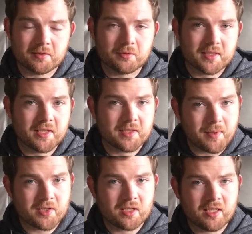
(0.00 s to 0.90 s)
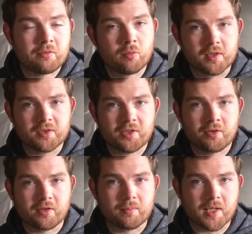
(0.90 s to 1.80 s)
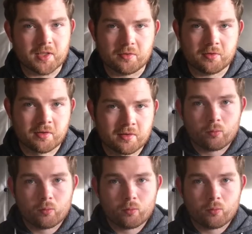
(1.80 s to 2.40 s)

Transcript: as we'll see, especially with the Shogun Megazord.